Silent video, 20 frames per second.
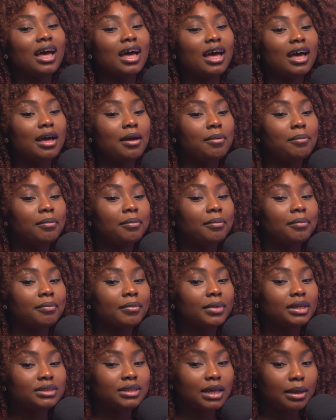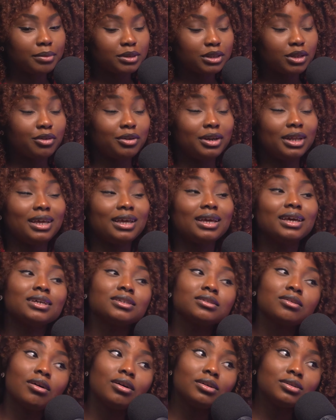Um, cybersecurity
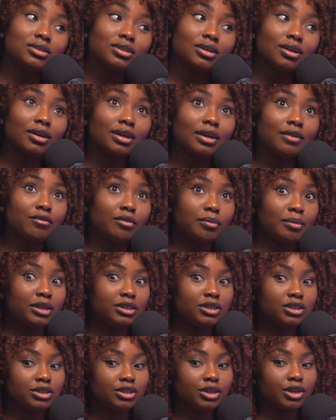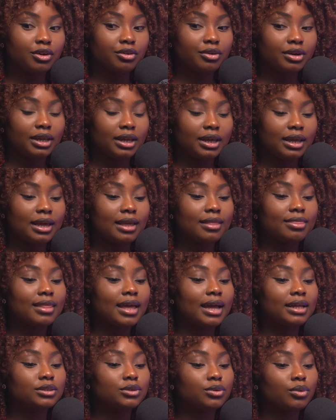is under information security, and
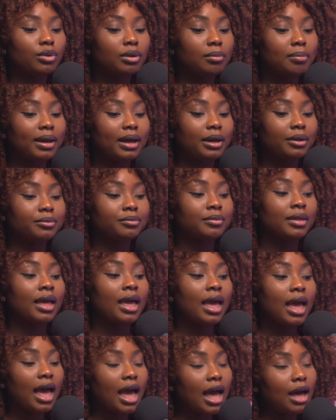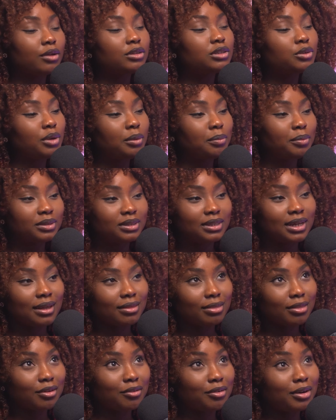that's all about how do we
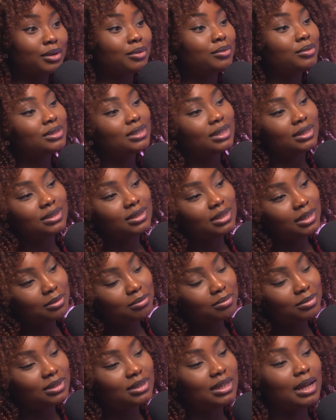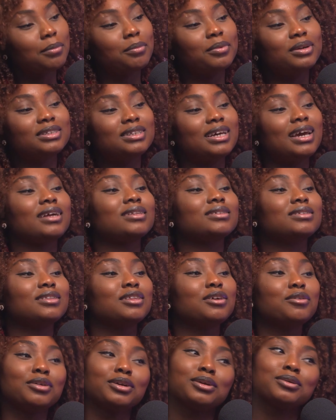protect the critical systems that protect
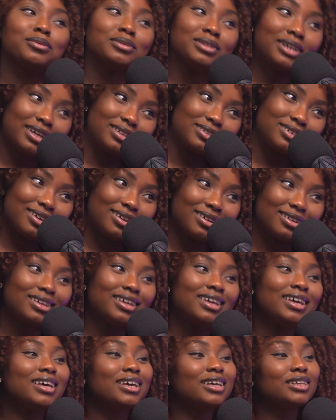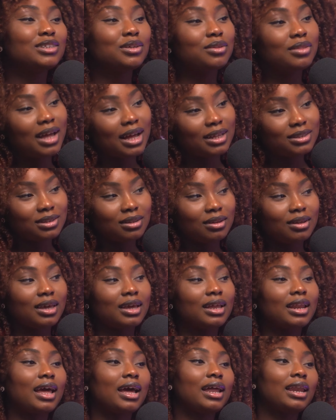the critical data? Mm. So that's mm.
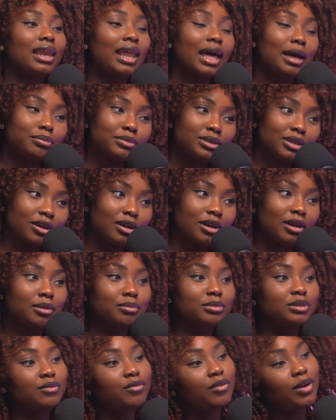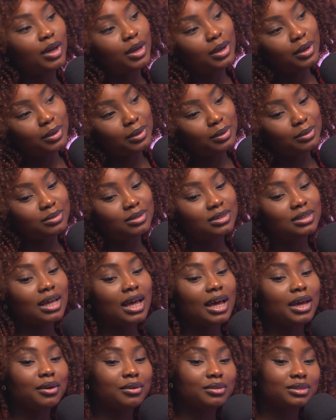looking at laptops, phones, mm.
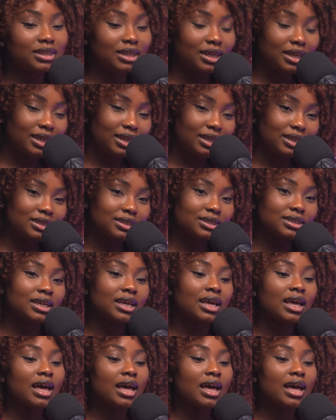IoTs.